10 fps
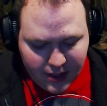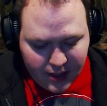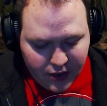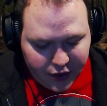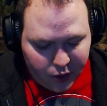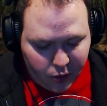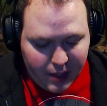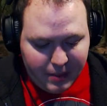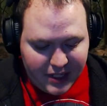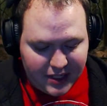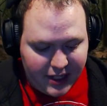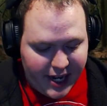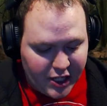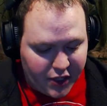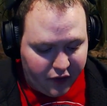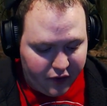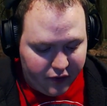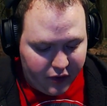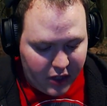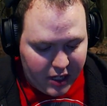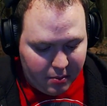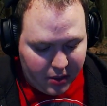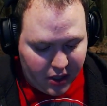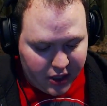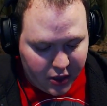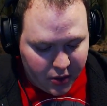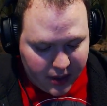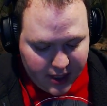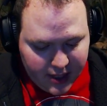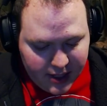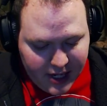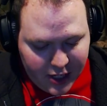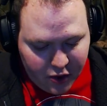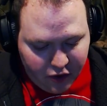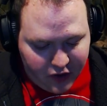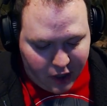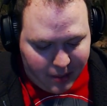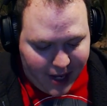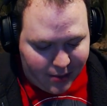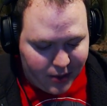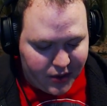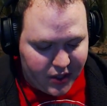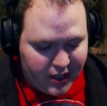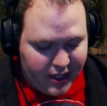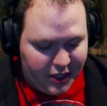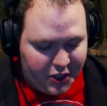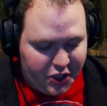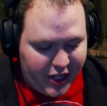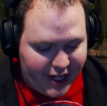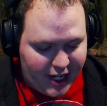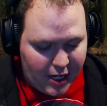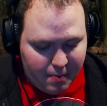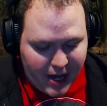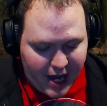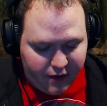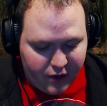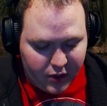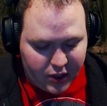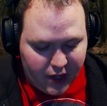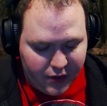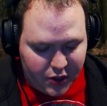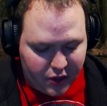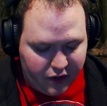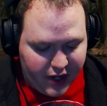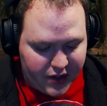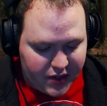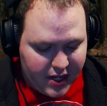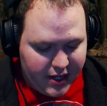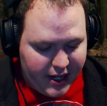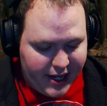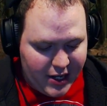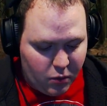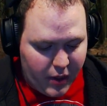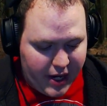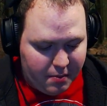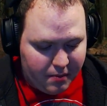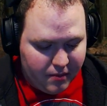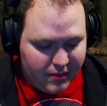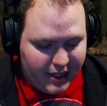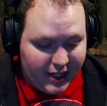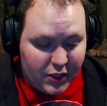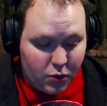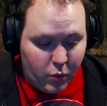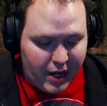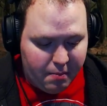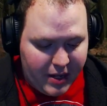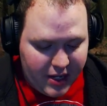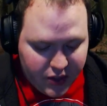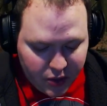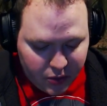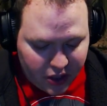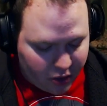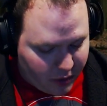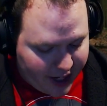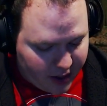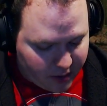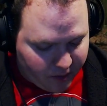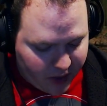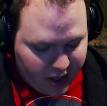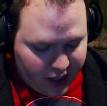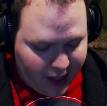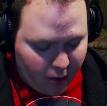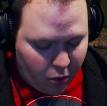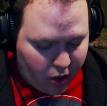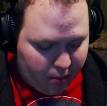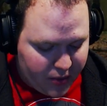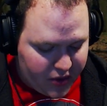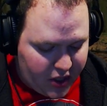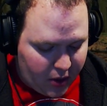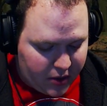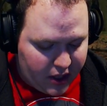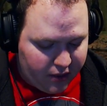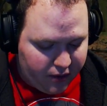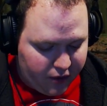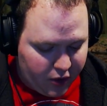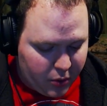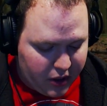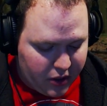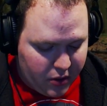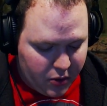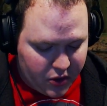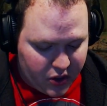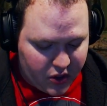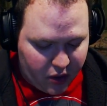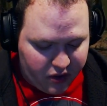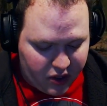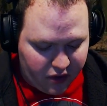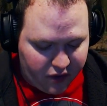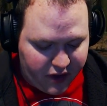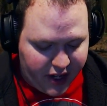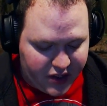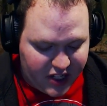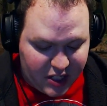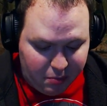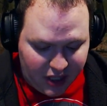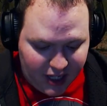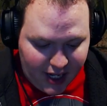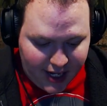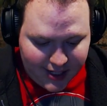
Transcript: The great beast lands fully upon you, and you fall backwards. Its shaggy back fur covers your face, and its weight pins you to the ground. A warm, salty fluid oozes over your face. It's blood.